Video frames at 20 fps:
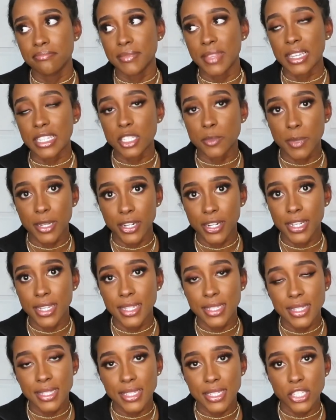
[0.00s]

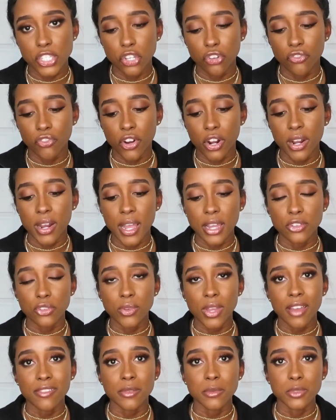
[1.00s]
experienced so far i
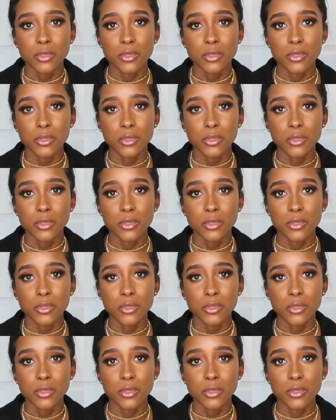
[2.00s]
do have